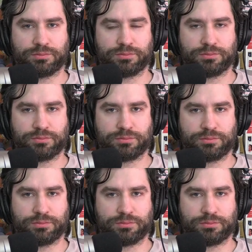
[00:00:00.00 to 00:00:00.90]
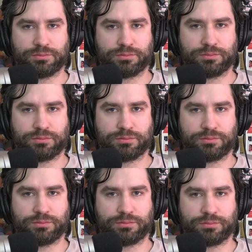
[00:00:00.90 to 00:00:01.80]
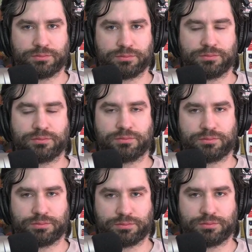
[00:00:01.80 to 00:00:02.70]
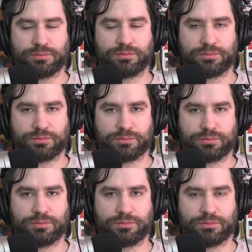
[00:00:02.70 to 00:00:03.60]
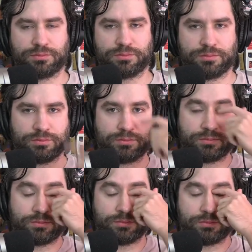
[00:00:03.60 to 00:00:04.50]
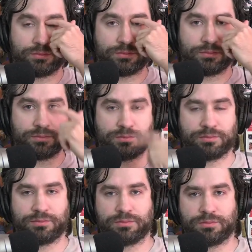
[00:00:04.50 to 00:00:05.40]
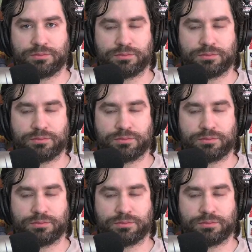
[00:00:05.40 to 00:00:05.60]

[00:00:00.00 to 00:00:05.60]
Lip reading: No words are spoken by the person on screen.